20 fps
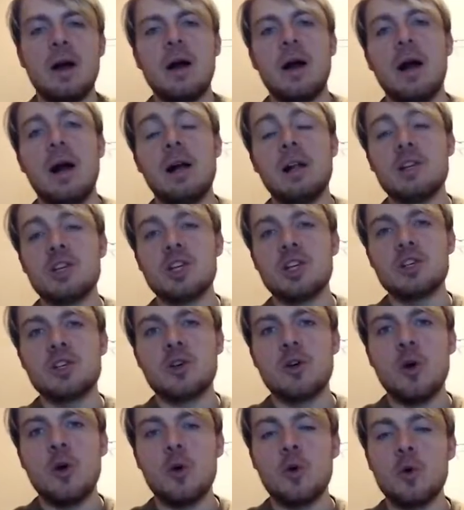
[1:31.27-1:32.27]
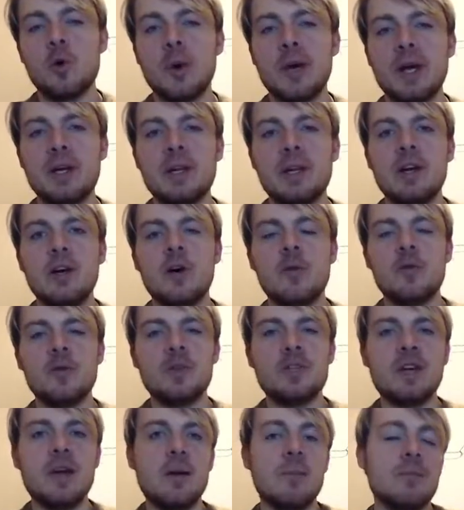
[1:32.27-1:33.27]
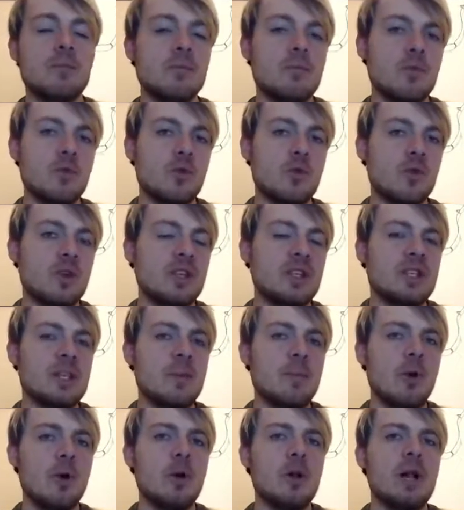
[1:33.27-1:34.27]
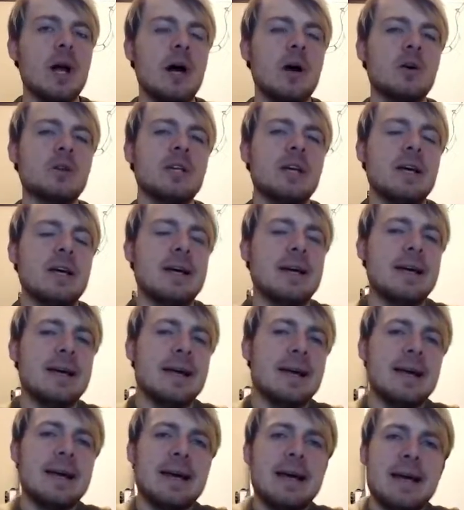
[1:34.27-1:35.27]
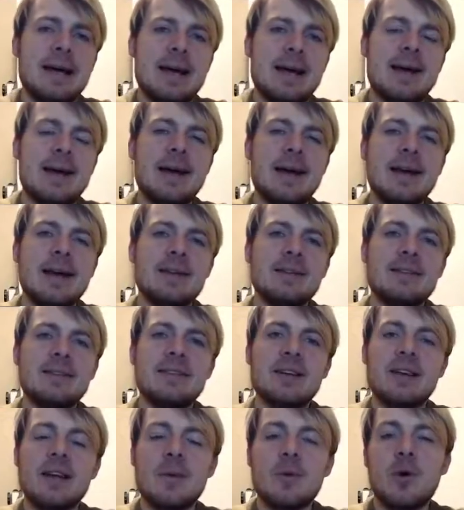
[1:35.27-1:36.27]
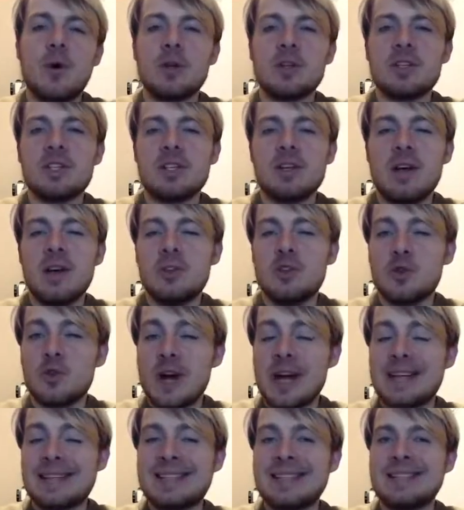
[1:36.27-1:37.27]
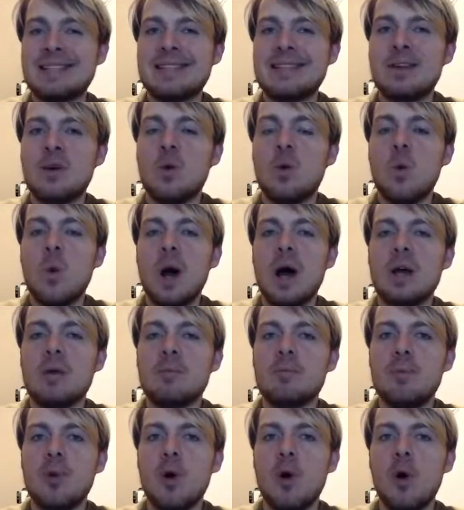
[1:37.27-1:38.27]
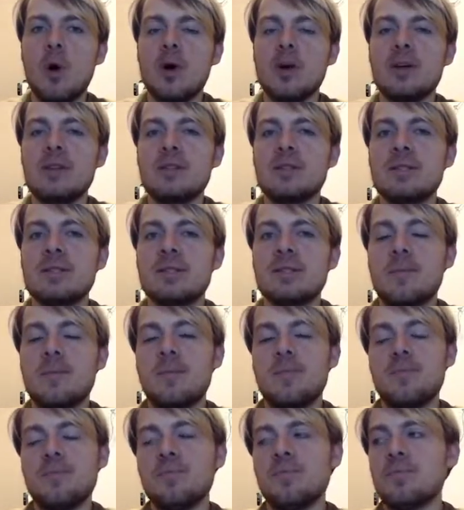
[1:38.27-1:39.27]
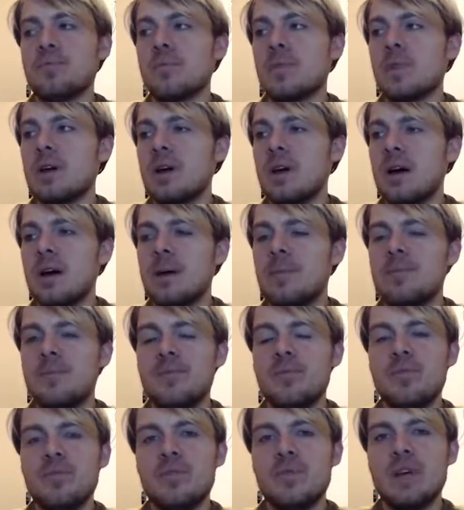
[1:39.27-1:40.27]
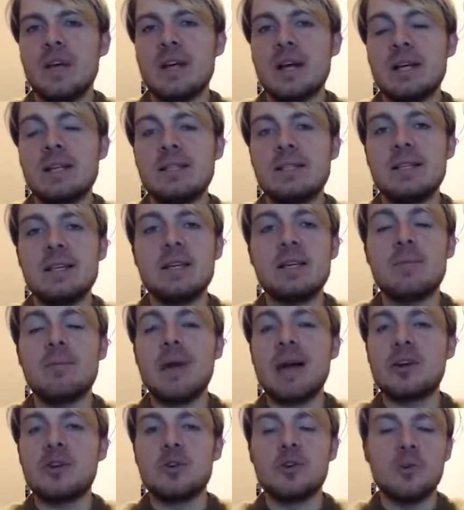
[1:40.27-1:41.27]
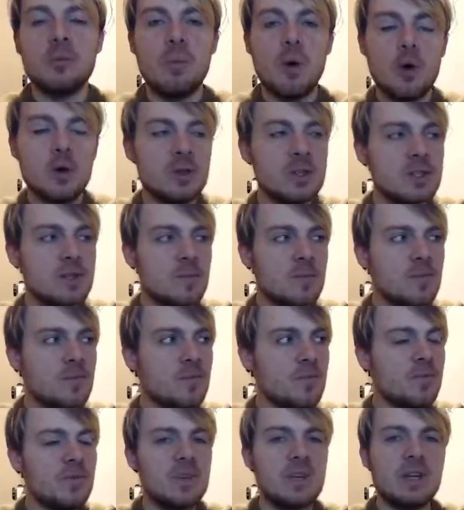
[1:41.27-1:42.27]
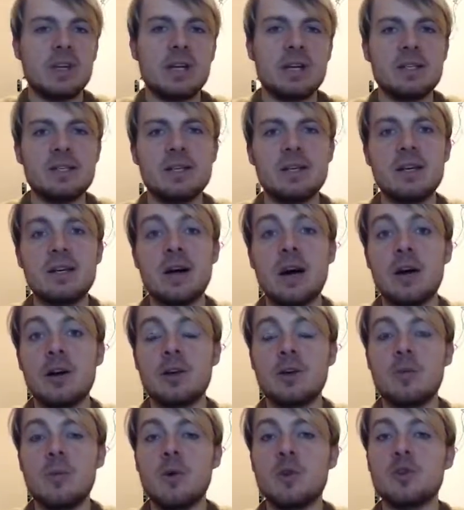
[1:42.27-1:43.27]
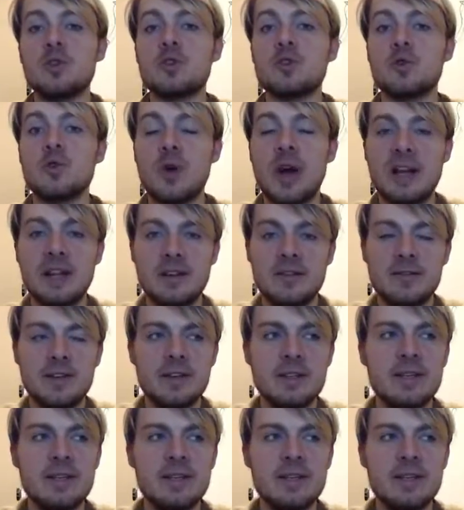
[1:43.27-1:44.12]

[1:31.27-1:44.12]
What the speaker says: I'll just go quickly over them, read them all out, and then I'm gonna address the one points that I think matter the most, that I think are the most relevant,